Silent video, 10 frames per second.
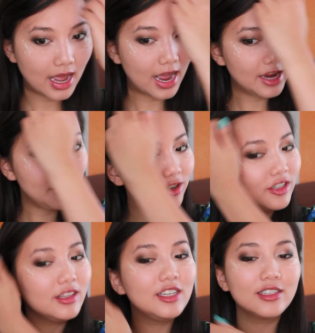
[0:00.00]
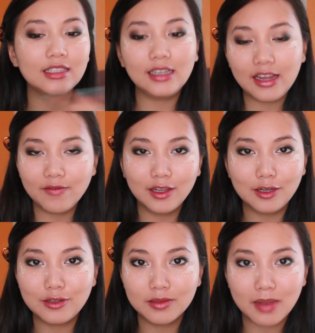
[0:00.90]
I usually just leave the
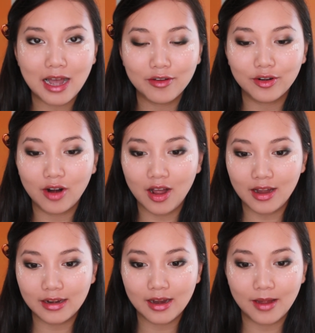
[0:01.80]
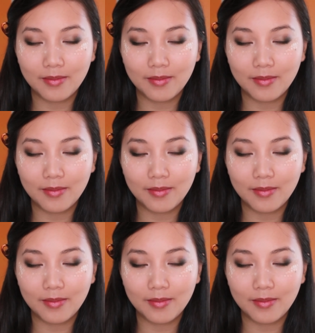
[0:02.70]
loose powder on